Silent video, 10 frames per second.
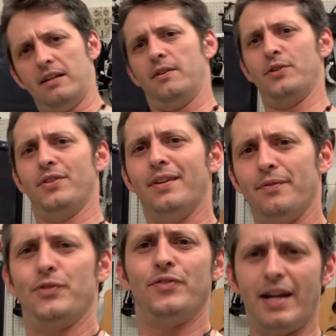
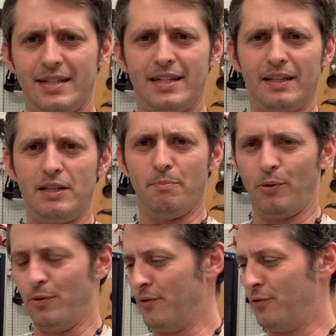It's nice to get the
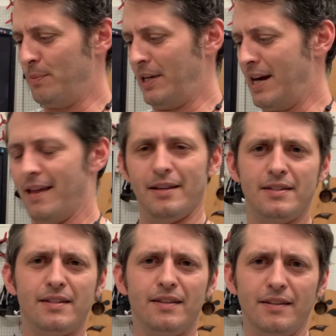approval from a guy
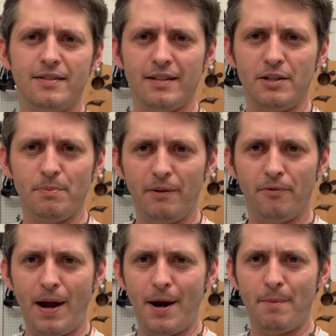that's such a big
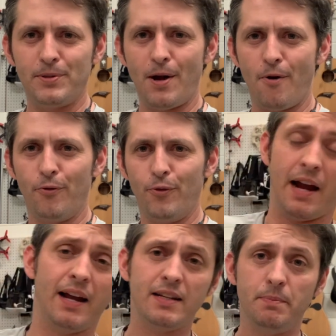fan himself. I
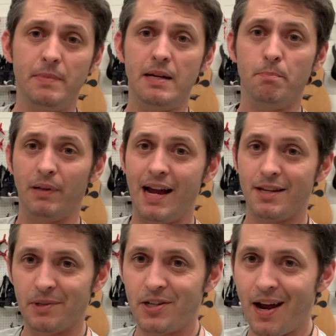got to meet
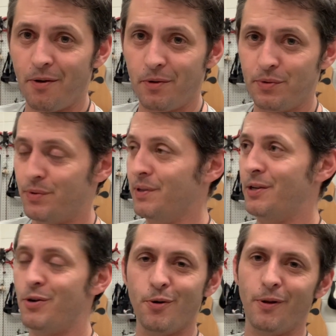Plasma Channel, which was really
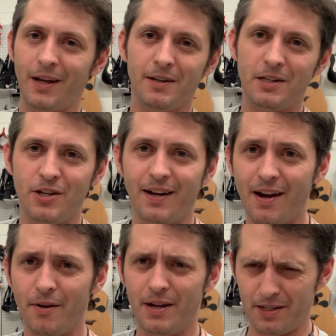cool. I got to check
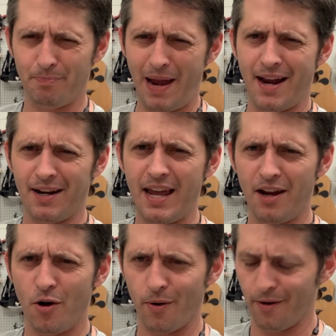out his pancake
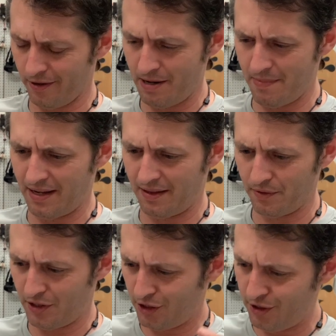coil that he made that
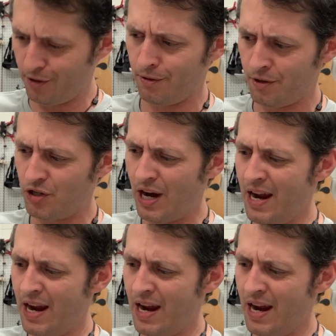was huge.